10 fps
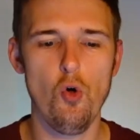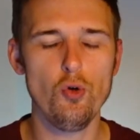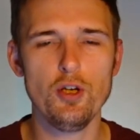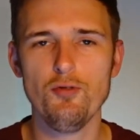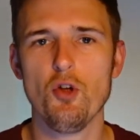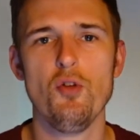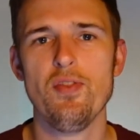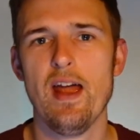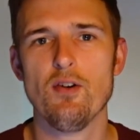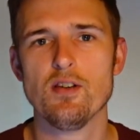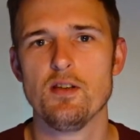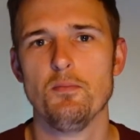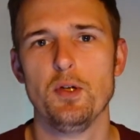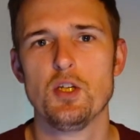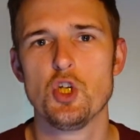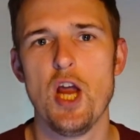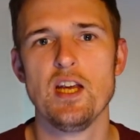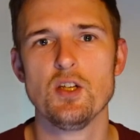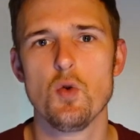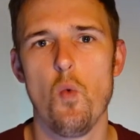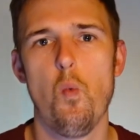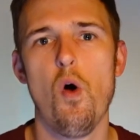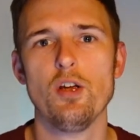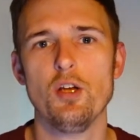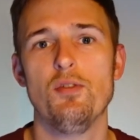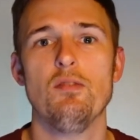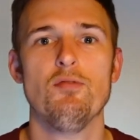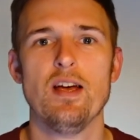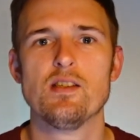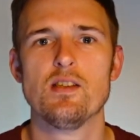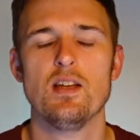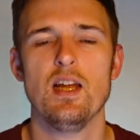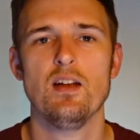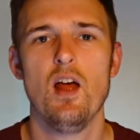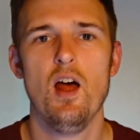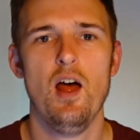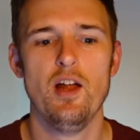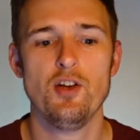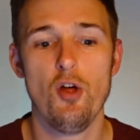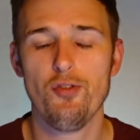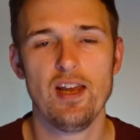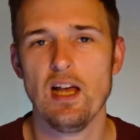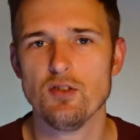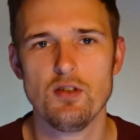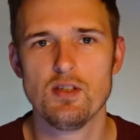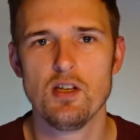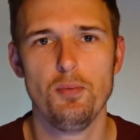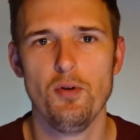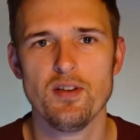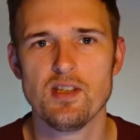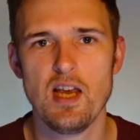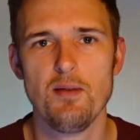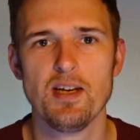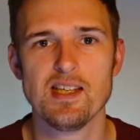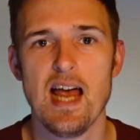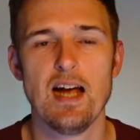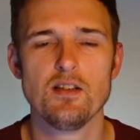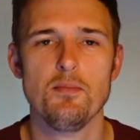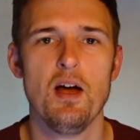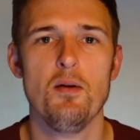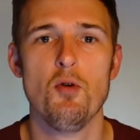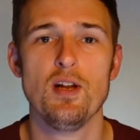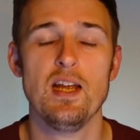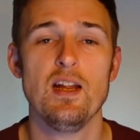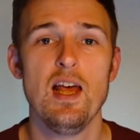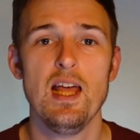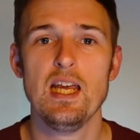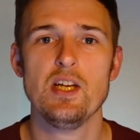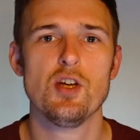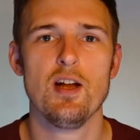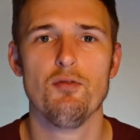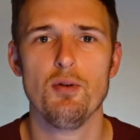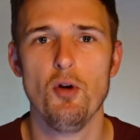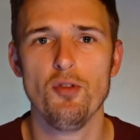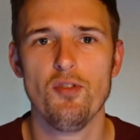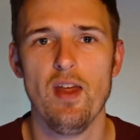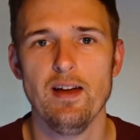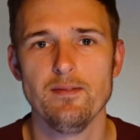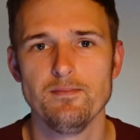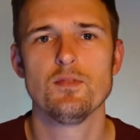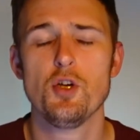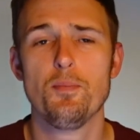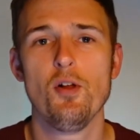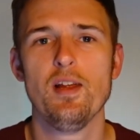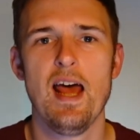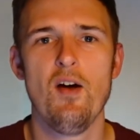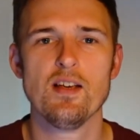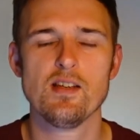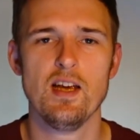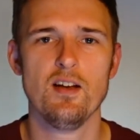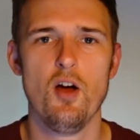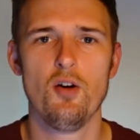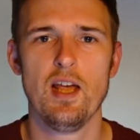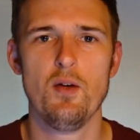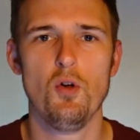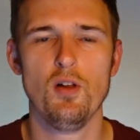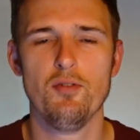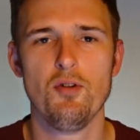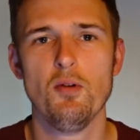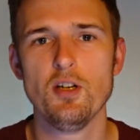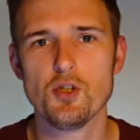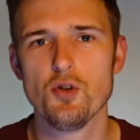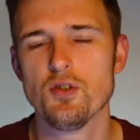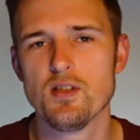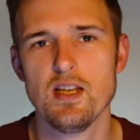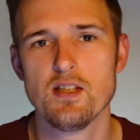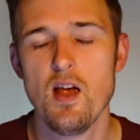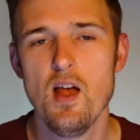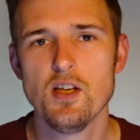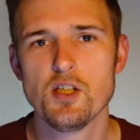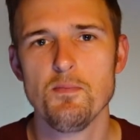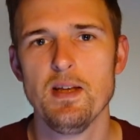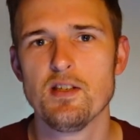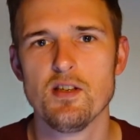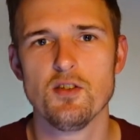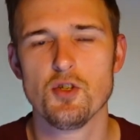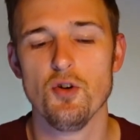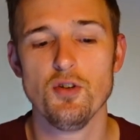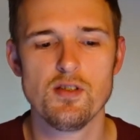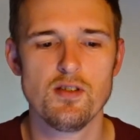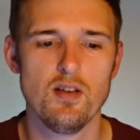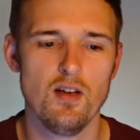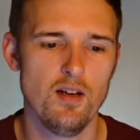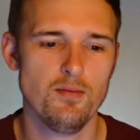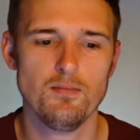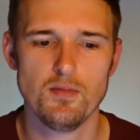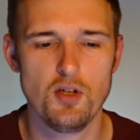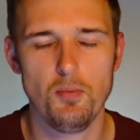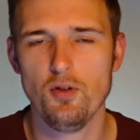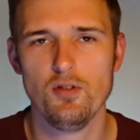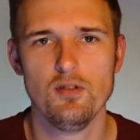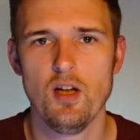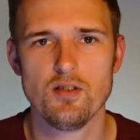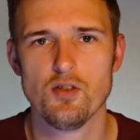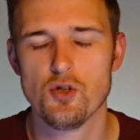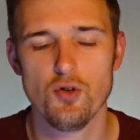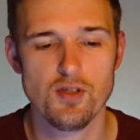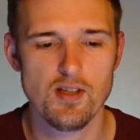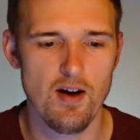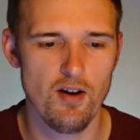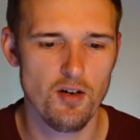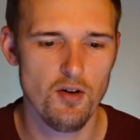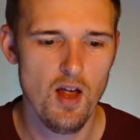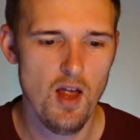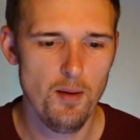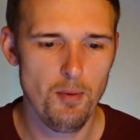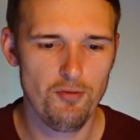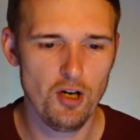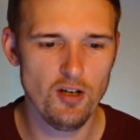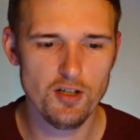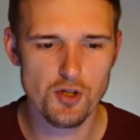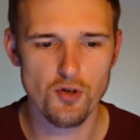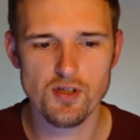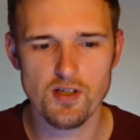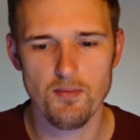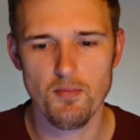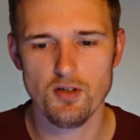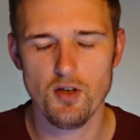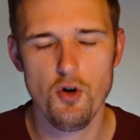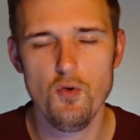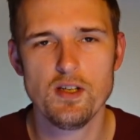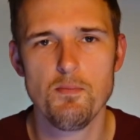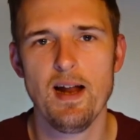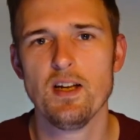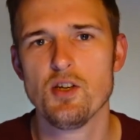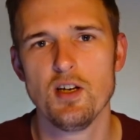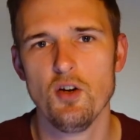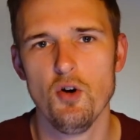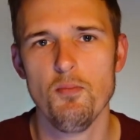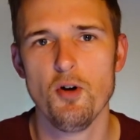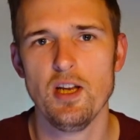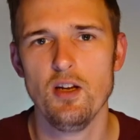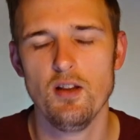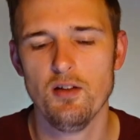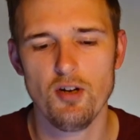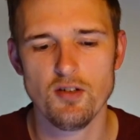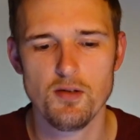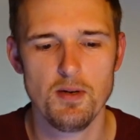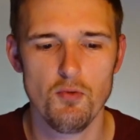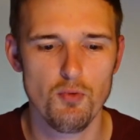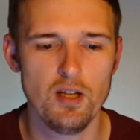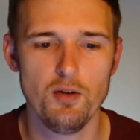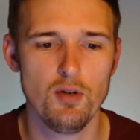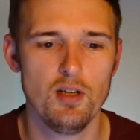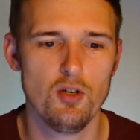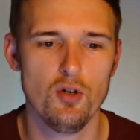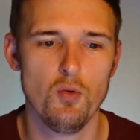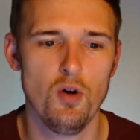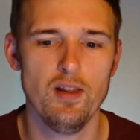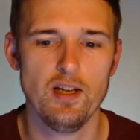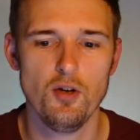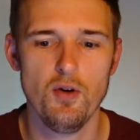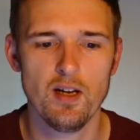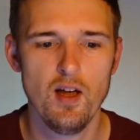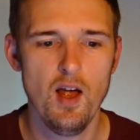all you've done there is simply change what you've invested in, nothing else. You've still put the same exact amount of money in each and every month there. So you're probably now asking, okay, well, if I want to trust this Smithson Trust, lots of trust there, I know. But if you're going to trust them, who is managing your money? They've got to be really, really good at what they're doing.